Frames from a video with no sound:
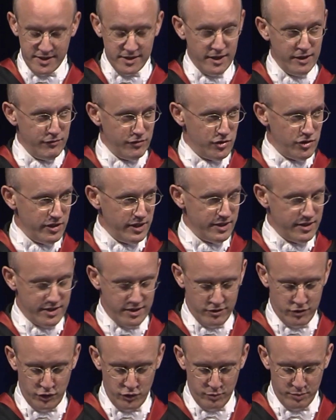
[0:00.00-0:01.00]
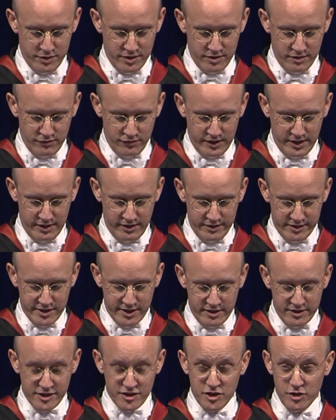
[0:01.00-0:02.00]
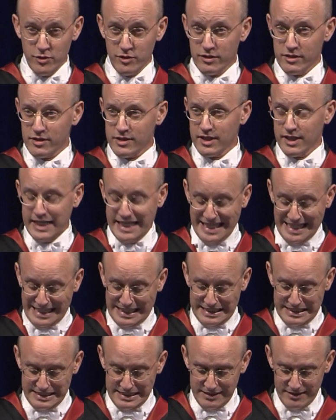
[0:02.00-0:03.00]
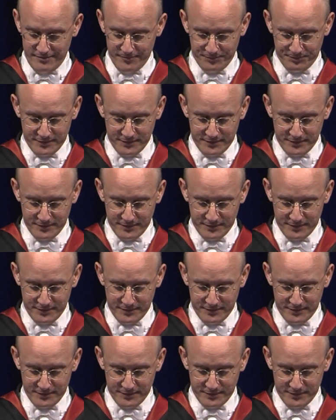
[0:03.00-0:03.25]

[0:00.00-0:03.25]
I've addressed groups of Hillsdale students in England.